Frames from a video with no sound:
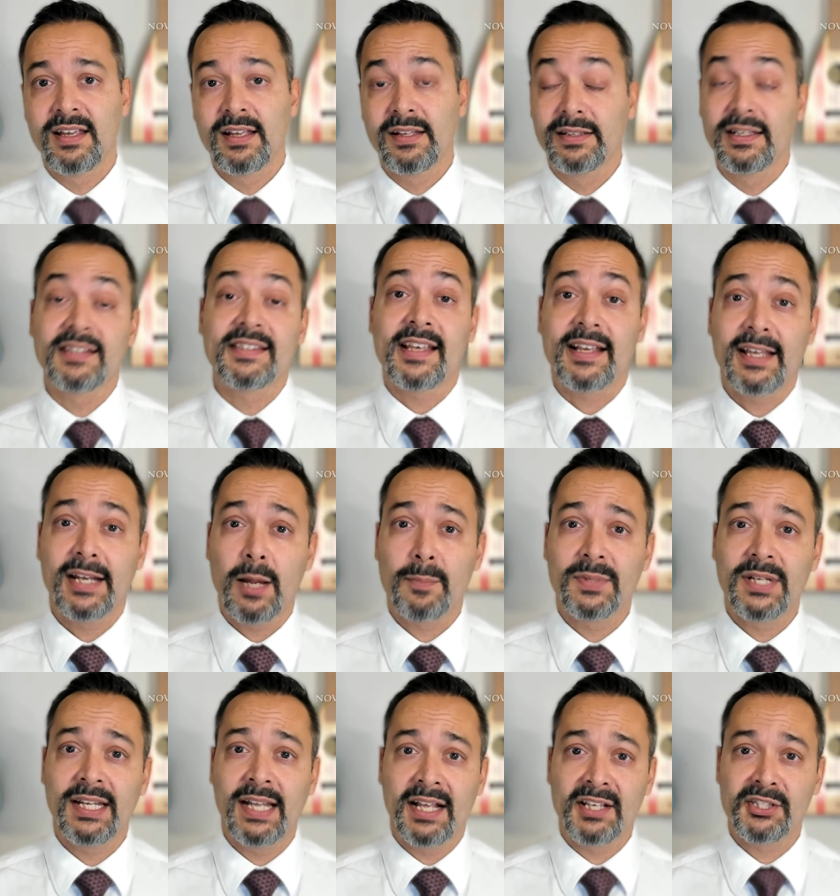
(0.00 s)
The second
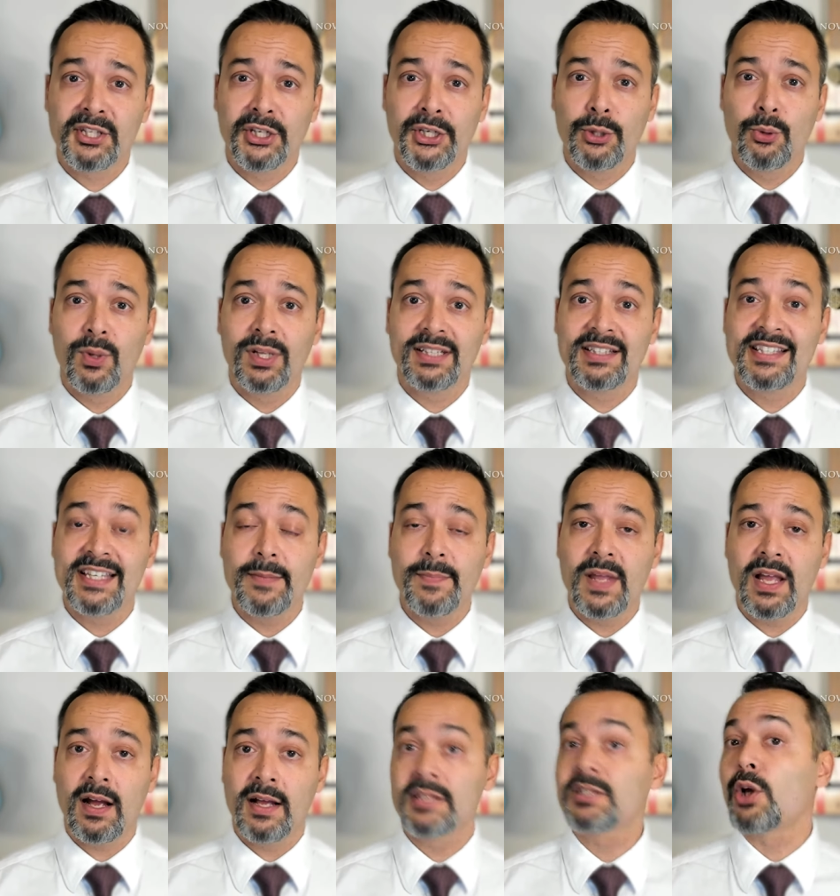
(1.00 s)
update has to do with
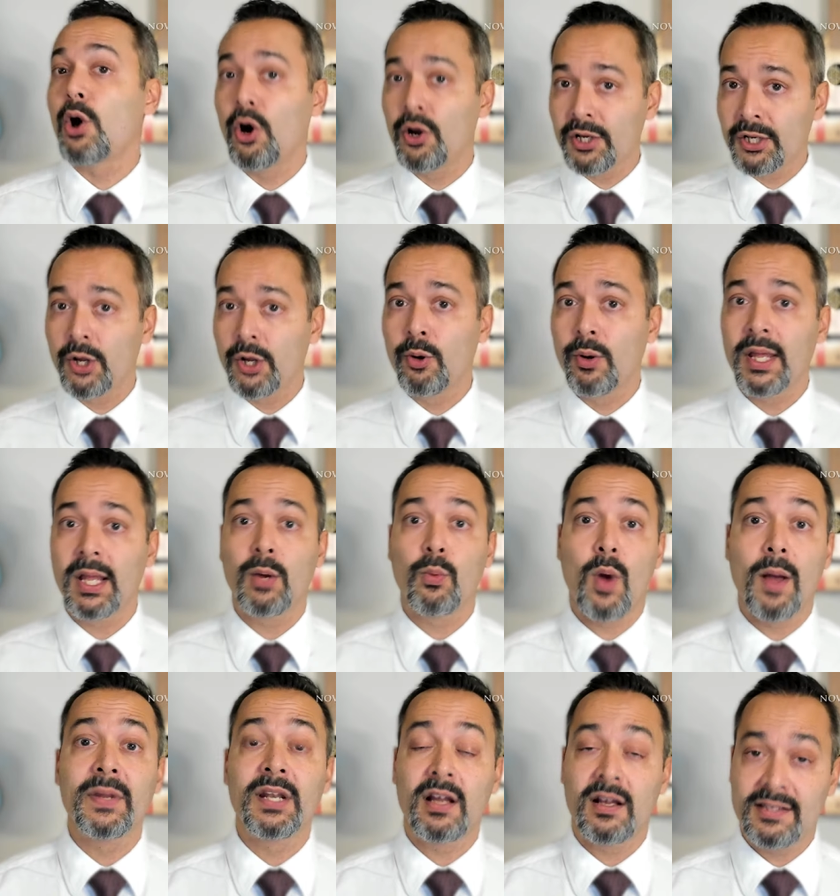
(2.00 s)
CPI's ongoing
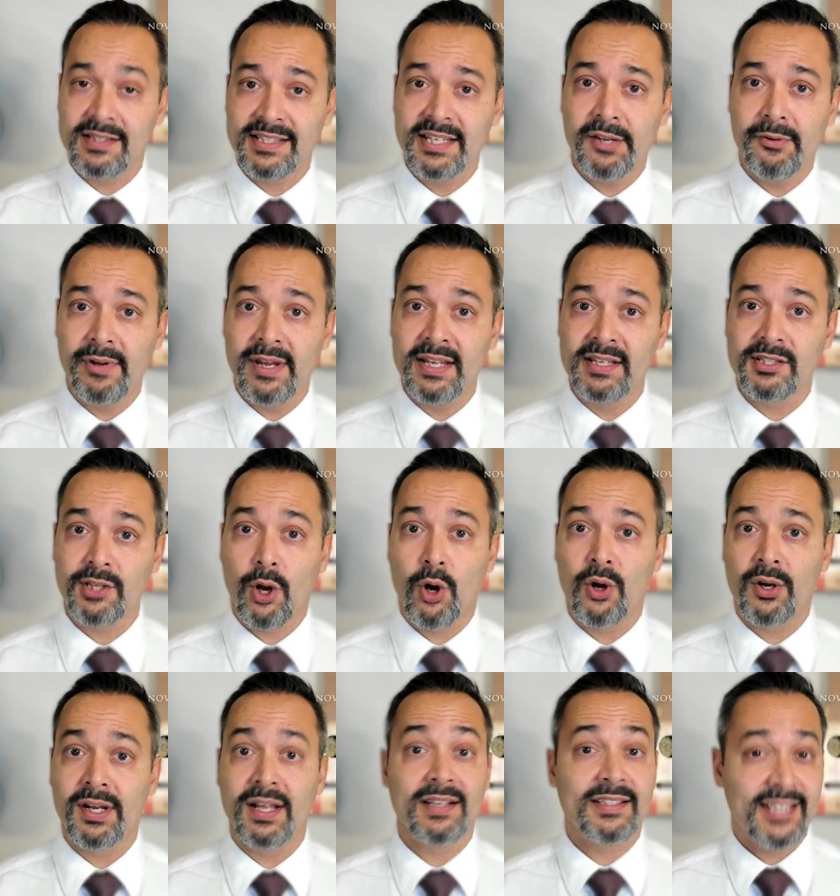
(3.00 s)
webinar series
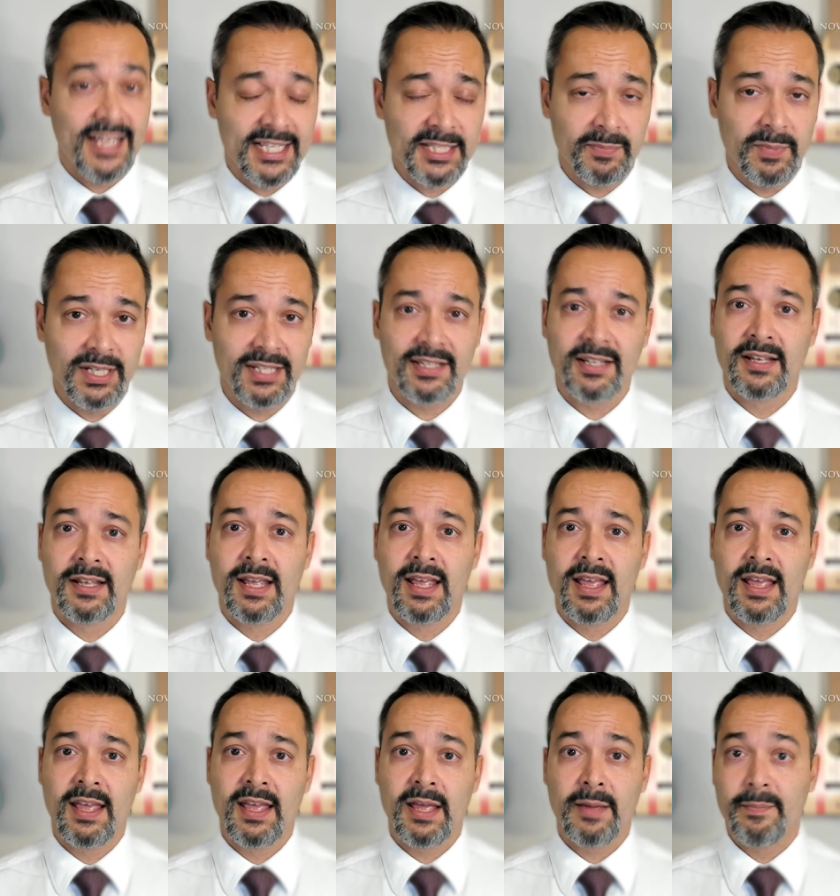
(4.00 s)
on assessment.
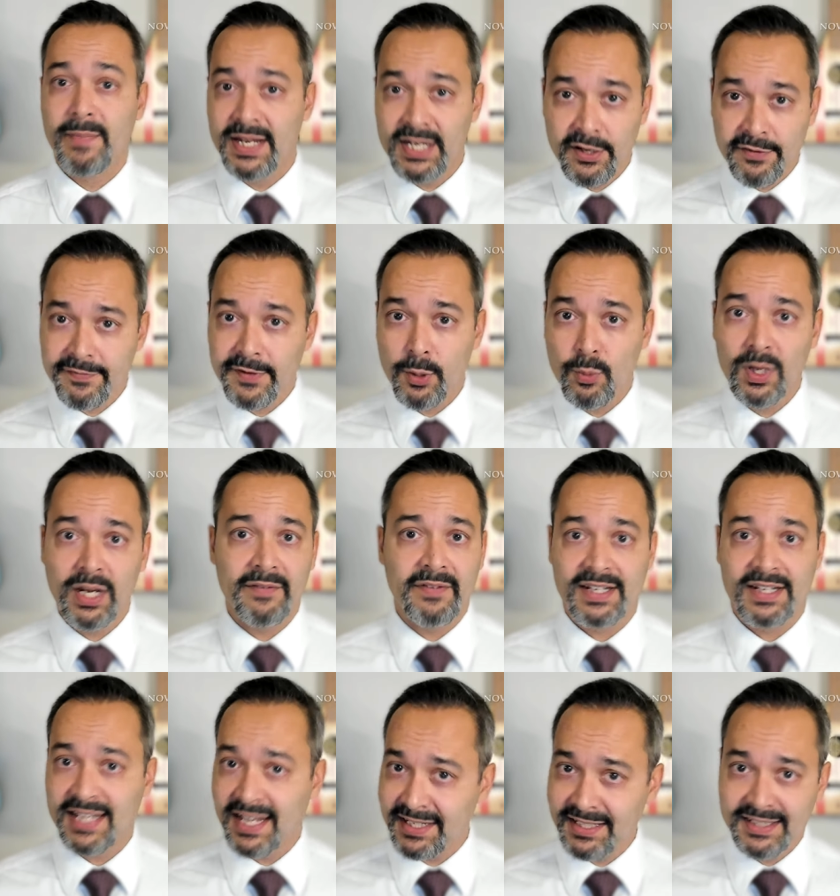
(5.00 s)
Many of you will have
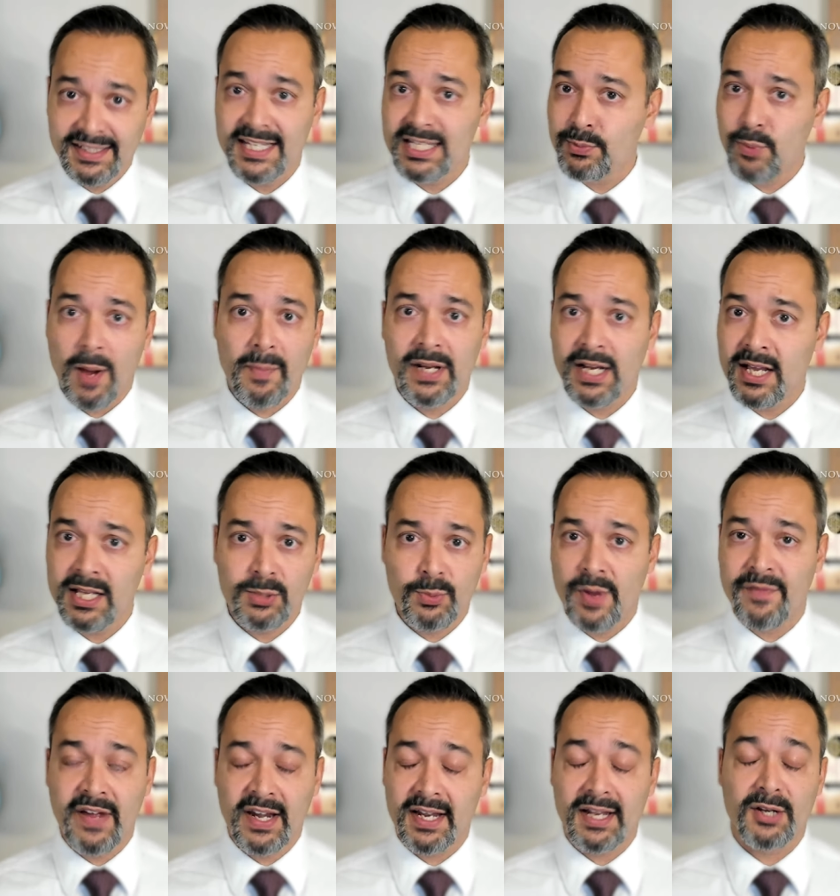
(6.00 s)
attended these webinars.
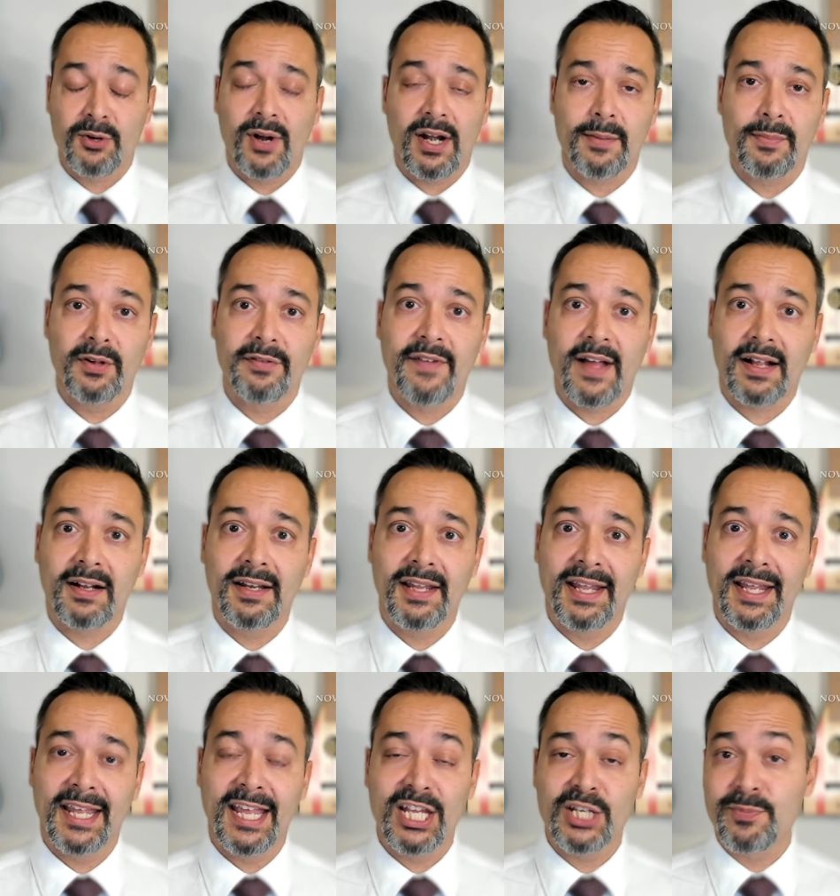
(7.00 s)
We've had incredible faculty
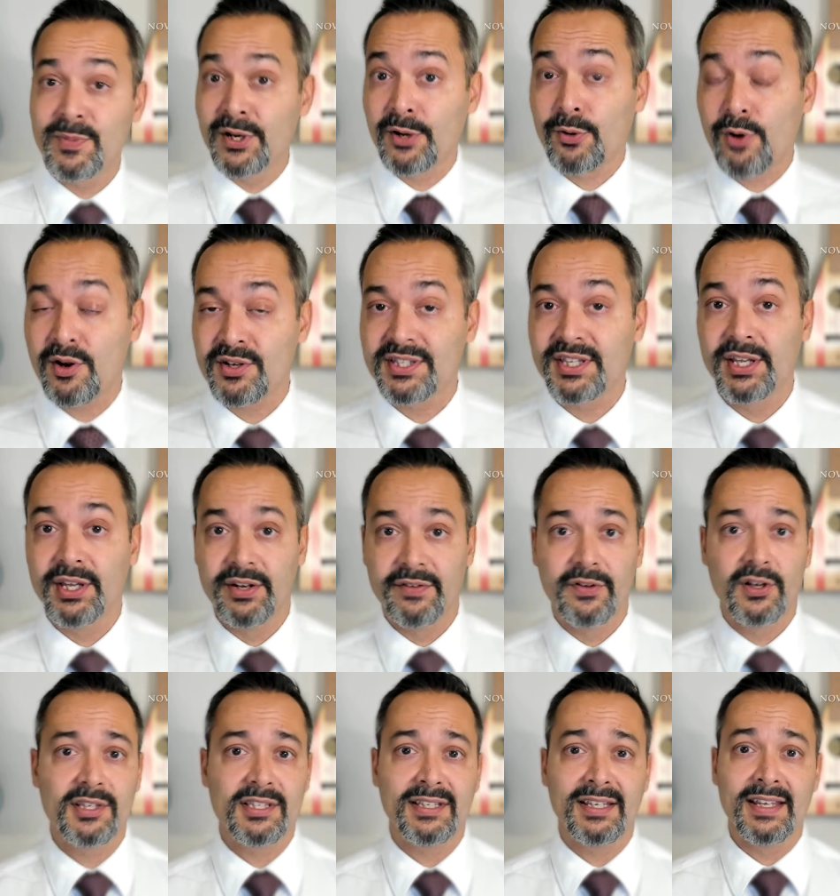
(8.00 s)
engagement across the
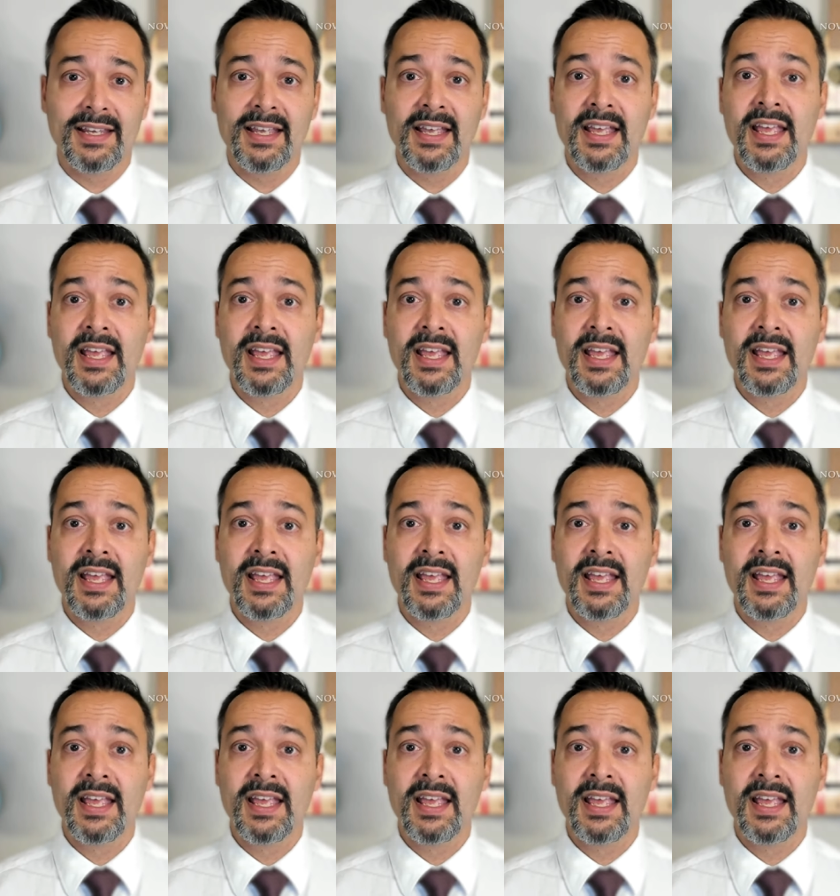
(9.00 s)
university.